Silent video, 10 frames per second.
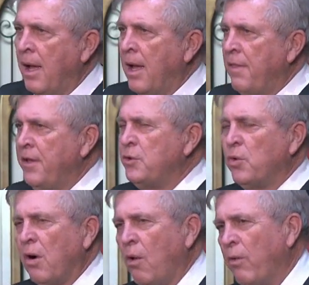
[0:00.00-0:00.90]
These were
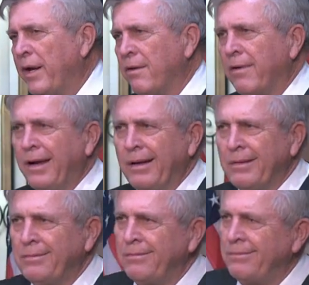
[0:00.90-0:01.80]
all written
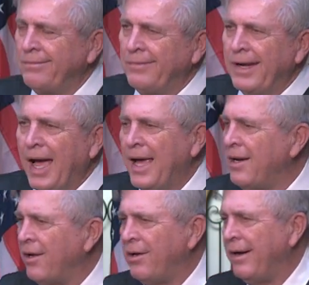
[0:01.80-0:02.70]
around
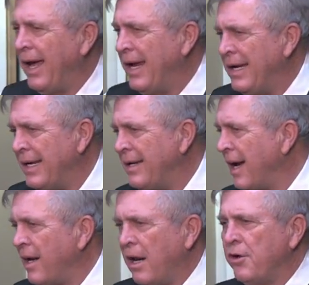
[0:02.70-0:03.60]
900 AD,
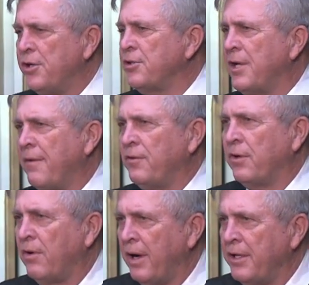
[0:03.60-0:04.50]
900 years after
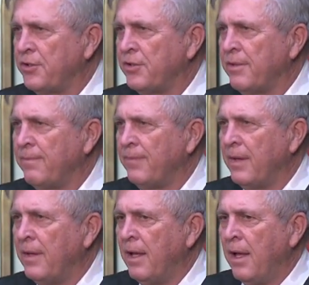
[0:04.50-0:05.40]
Christ.
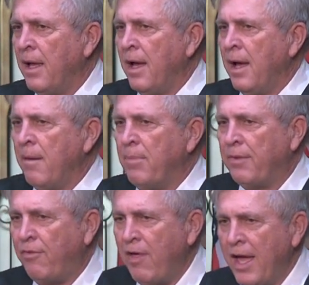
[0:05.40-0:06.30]

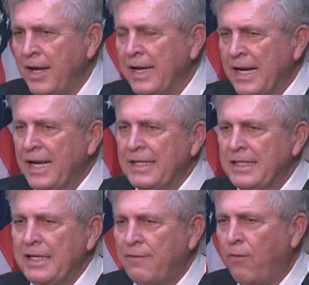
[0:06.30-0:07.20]
But then in
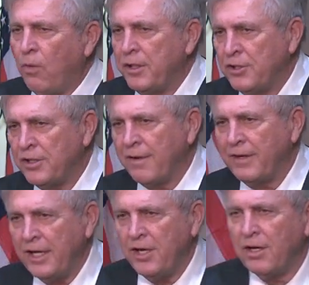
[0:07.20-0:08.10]
1947, a young